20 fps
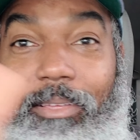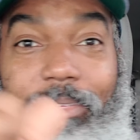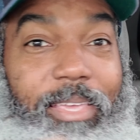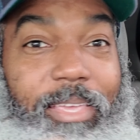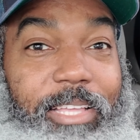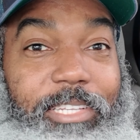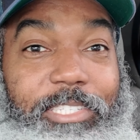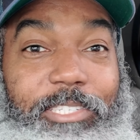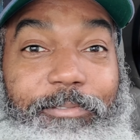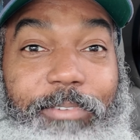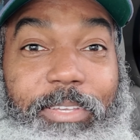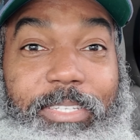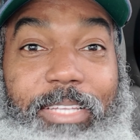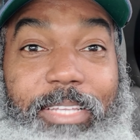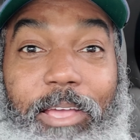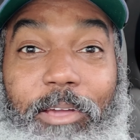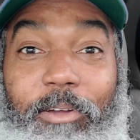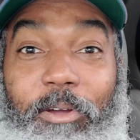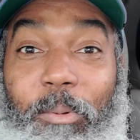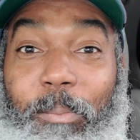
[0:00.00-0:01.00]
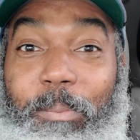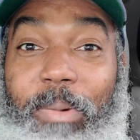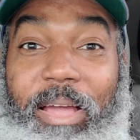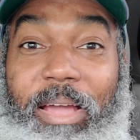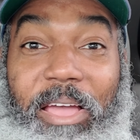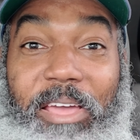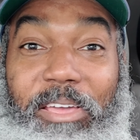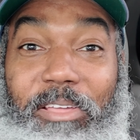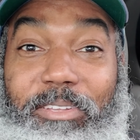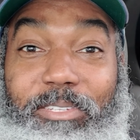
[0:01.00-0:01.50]
catch fish and come back
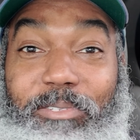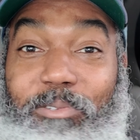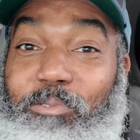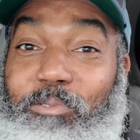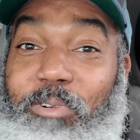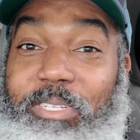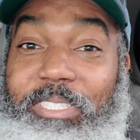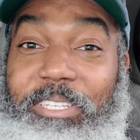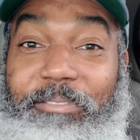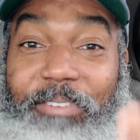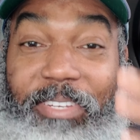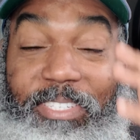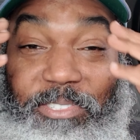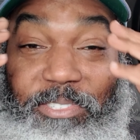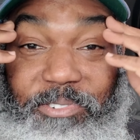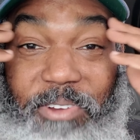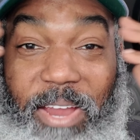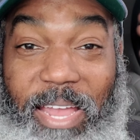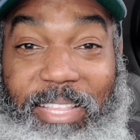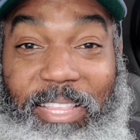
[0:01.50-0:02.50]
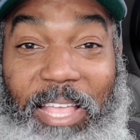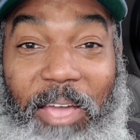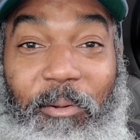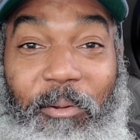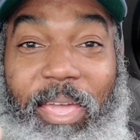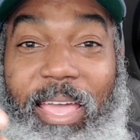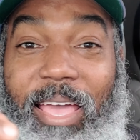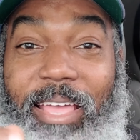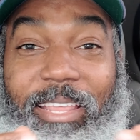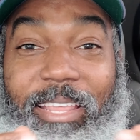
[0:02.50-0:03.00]
and you just roast the fish right
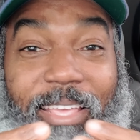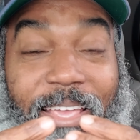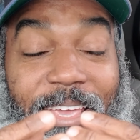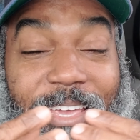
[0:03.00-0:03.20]
away and